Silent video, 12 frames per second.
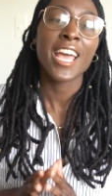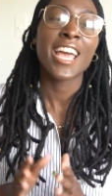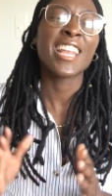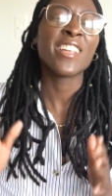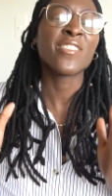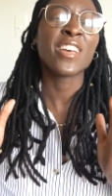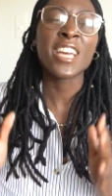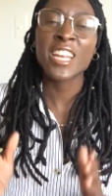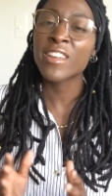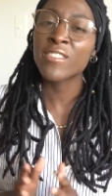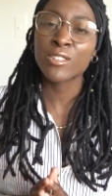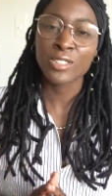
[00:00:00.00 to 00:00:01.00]
And if
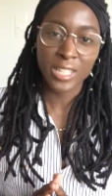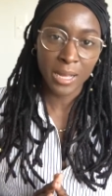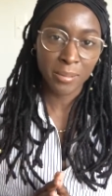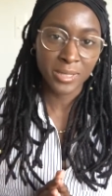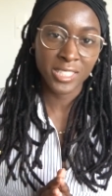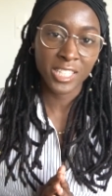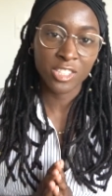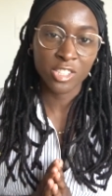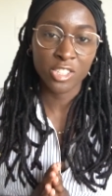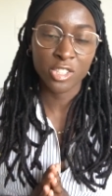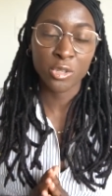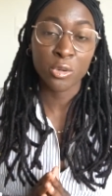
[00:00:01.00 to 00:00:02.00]
any of those topics
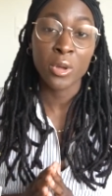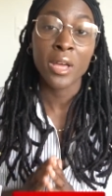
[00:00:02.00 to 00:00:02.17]
interest you,